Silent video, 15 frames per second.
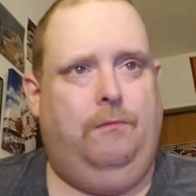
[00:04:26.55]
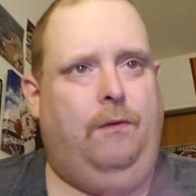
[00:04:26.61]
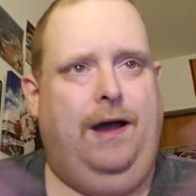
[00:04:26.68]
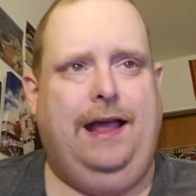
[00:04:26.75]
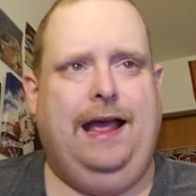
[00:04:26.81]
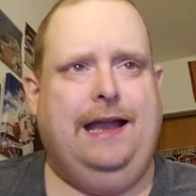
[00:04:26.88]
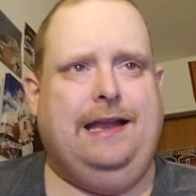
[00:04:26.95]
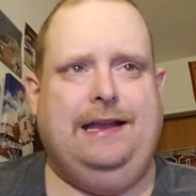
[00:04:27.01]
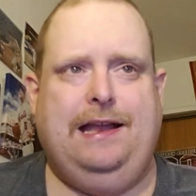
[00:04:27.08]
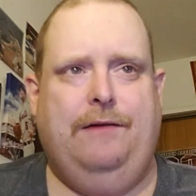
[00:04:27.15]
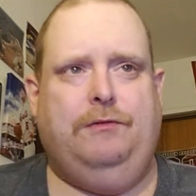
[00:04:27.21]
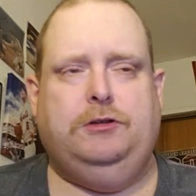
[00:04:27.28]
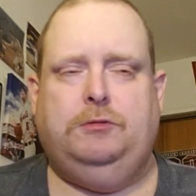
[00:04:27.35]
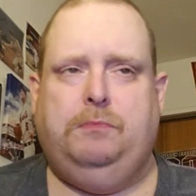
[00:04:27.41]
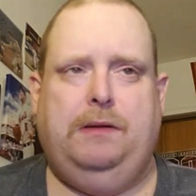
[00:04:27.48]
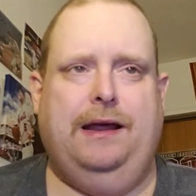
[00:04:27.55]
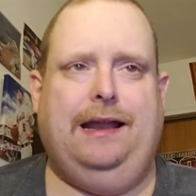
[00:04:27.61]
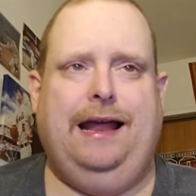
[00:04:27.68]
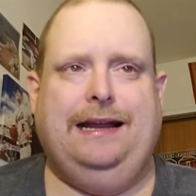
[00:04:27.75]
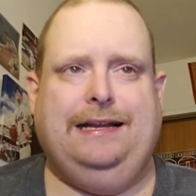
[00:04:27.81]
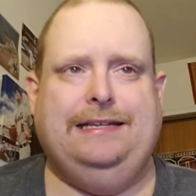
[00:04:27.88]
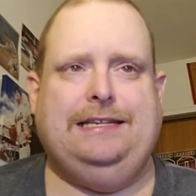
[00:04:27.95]
Why can't the Devils play
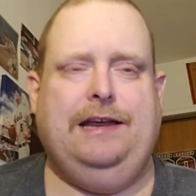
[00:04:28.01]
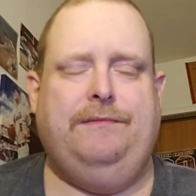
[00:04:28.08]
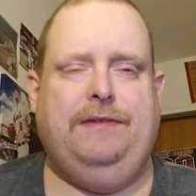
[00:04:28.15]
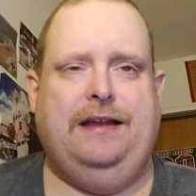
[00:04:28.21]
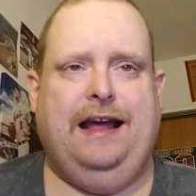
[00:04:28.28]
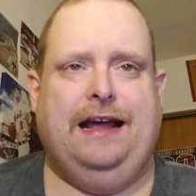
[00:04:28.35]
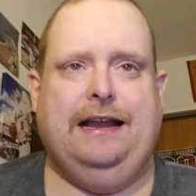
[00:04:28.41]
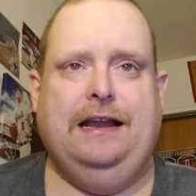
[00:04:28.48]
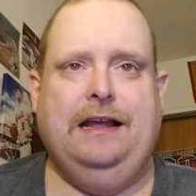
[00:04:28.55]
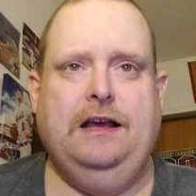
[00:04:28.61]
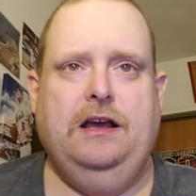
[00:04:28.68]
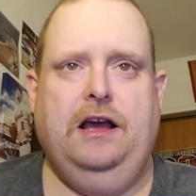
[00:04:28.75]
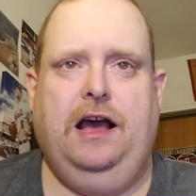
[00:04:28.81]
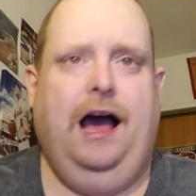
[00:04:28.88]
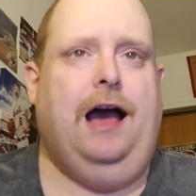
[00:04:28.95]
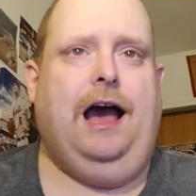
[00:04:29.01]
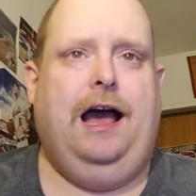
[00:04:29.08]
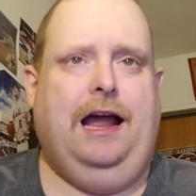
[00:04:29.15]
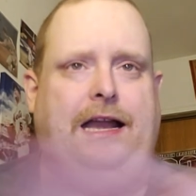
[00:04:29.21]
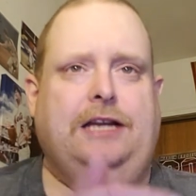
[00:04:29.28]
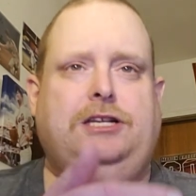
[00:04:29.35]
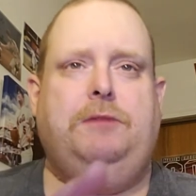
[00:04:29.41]
like this every night?
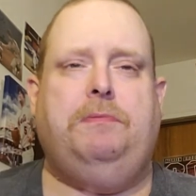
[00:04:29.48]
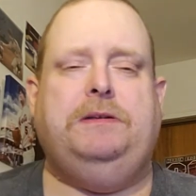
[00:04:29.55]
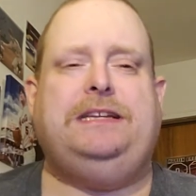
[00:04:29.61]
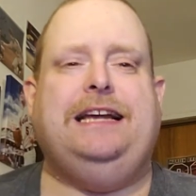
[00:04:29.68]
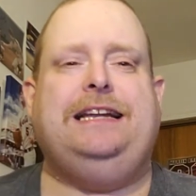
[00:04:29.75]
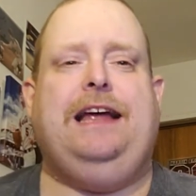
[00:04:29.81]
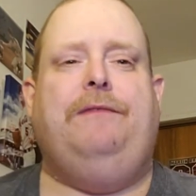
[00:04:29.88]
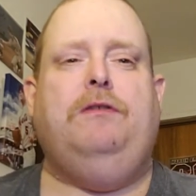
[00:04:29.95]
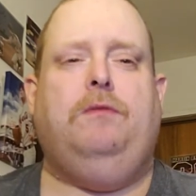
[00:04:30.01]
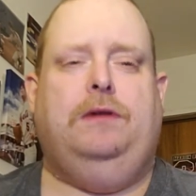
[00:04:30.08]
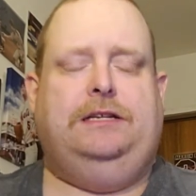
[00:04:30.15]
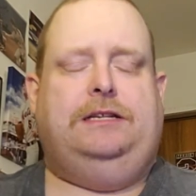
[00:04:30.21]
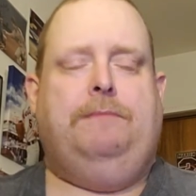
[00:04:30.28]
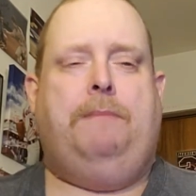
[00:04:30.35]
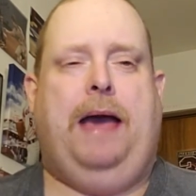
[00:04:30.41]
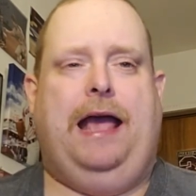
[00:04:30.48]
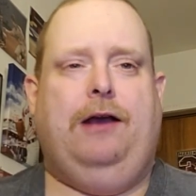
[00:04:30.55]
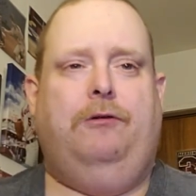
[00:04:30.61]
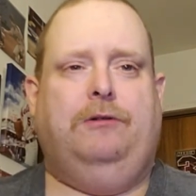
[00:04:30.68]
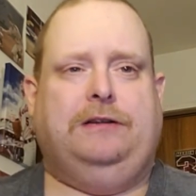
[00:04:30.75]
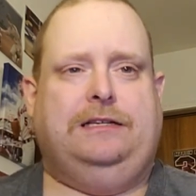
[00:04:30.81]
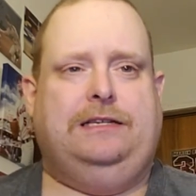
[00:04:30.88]
They should pretend everyone's the
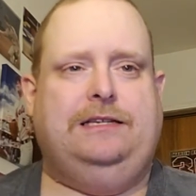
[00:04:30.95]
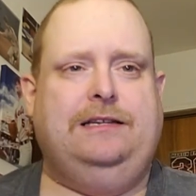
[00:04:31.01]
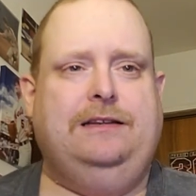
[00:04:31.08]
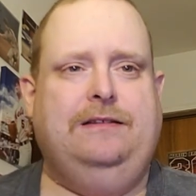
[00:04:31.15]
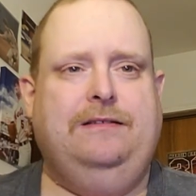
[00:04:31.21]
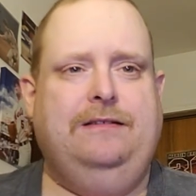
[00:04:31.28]
Penguins.